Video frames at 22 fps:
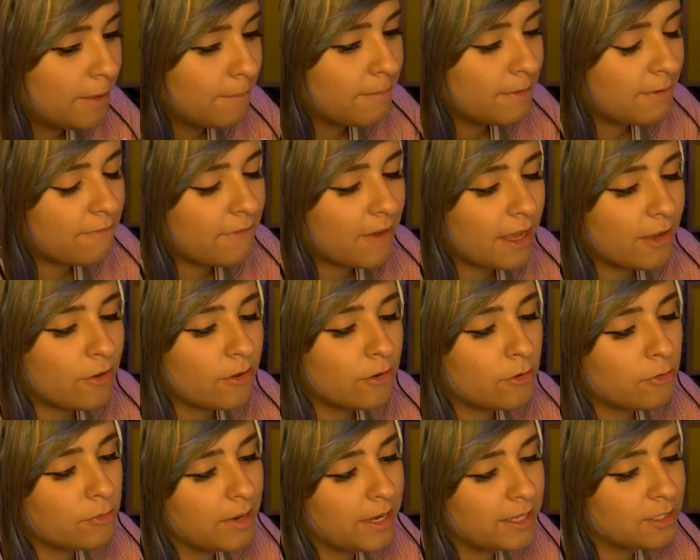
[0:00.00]
But if I go to
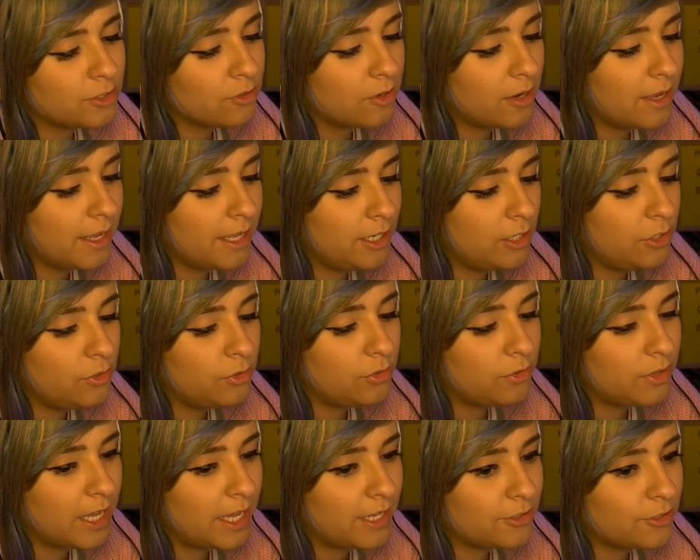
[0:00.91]
a restaurant and you
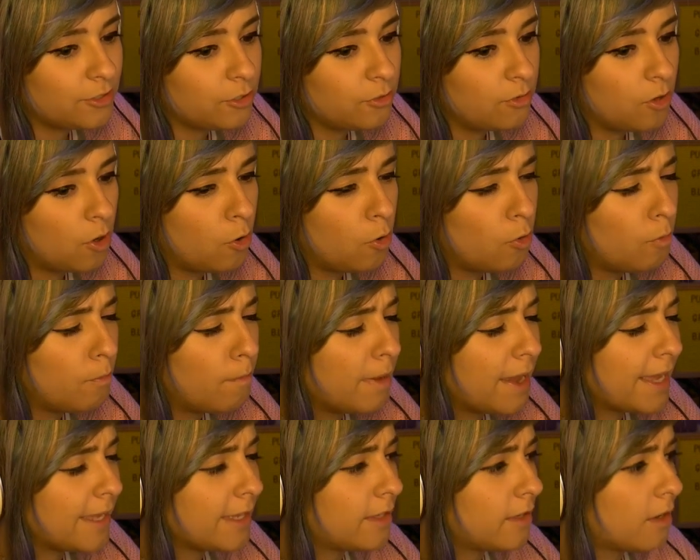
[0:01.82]
do that too, oh
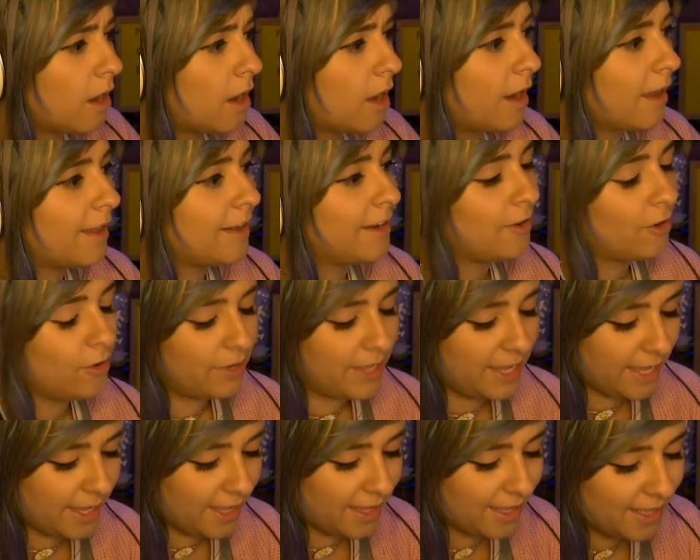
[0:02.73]
my god.
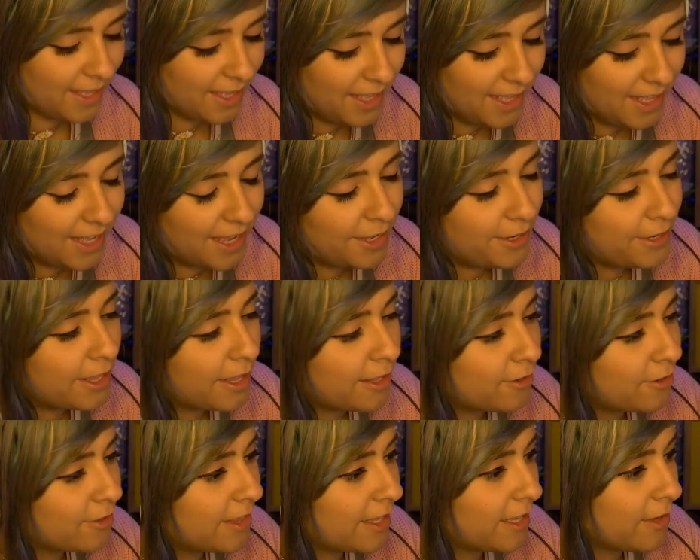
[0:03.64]
Okay,
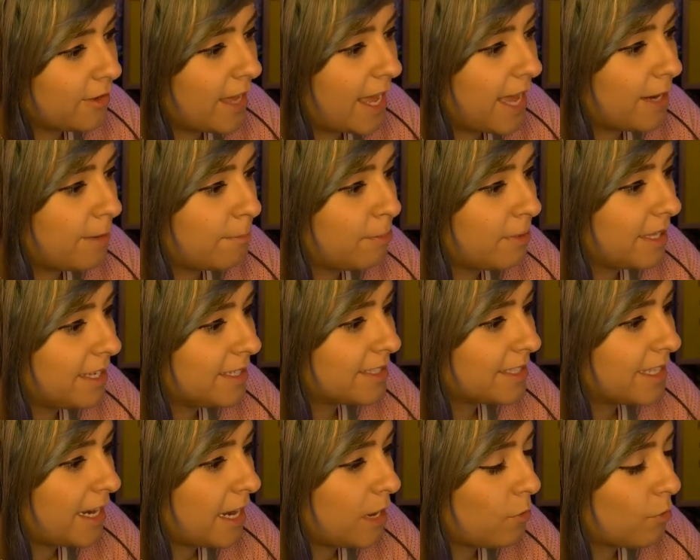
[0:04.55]
another thing at a place
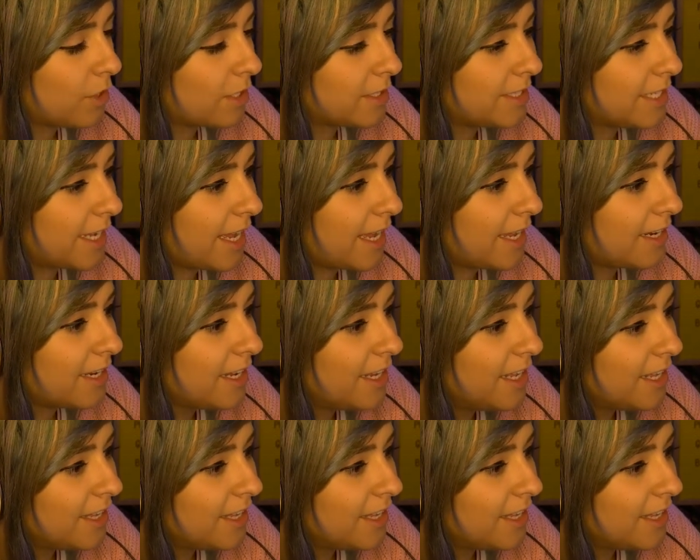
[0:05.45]
that I worked at.